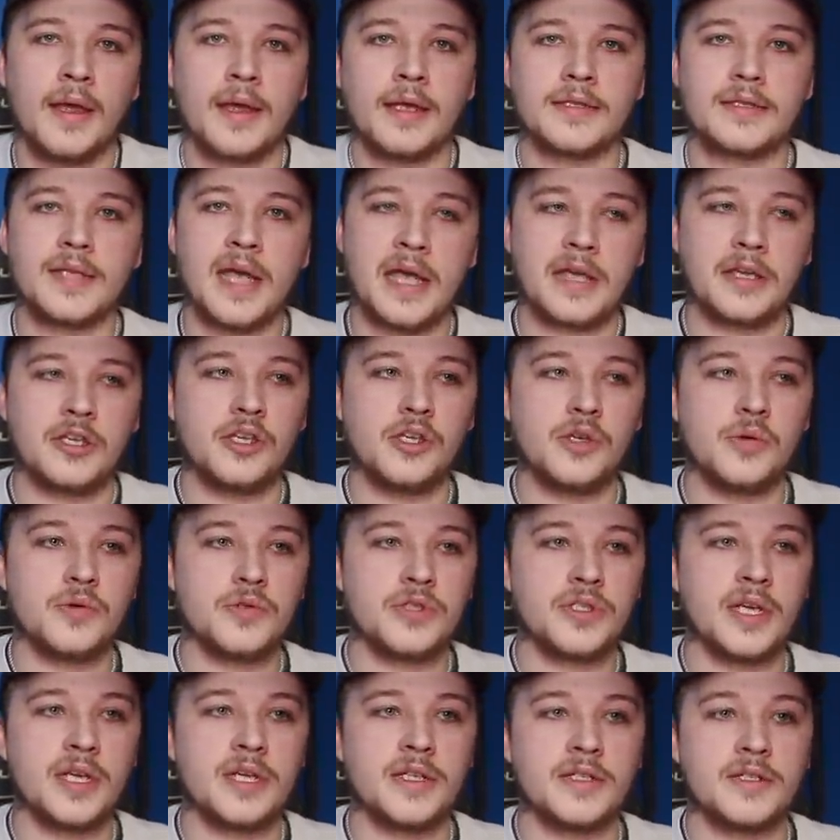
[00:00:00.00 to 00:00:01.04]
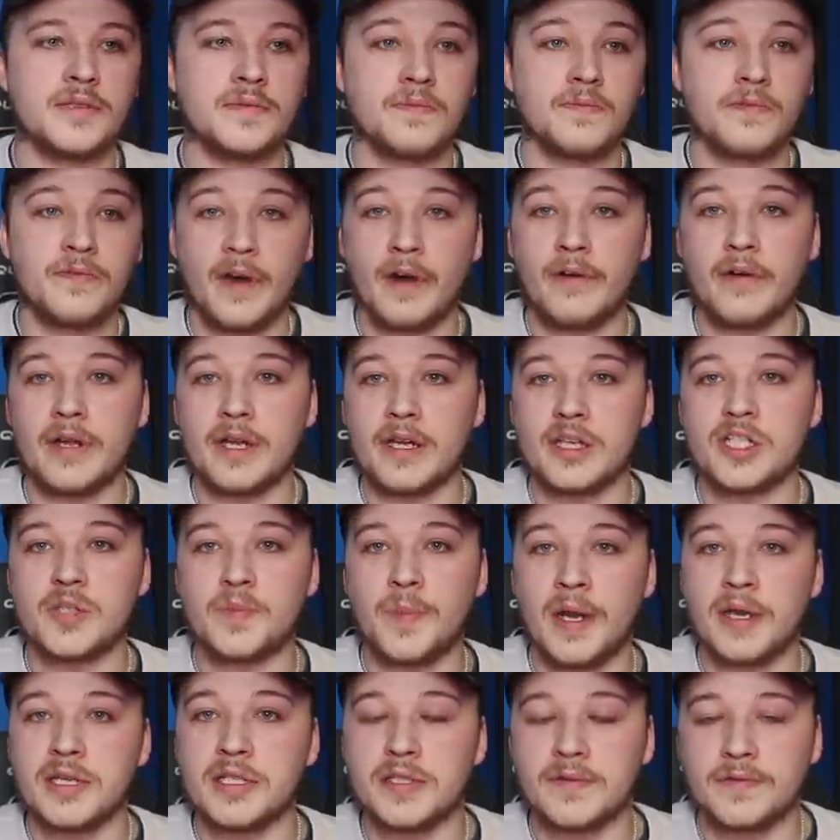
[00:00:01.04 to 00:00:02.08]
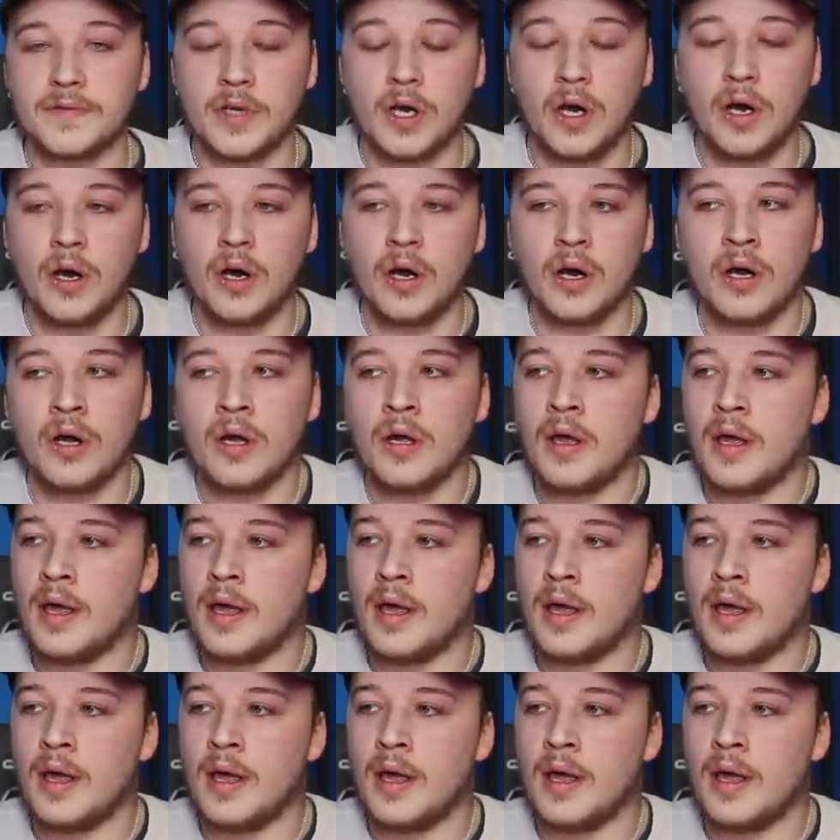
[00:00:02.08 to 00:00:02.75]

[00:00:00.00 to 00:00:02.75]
Deck used his very expensive car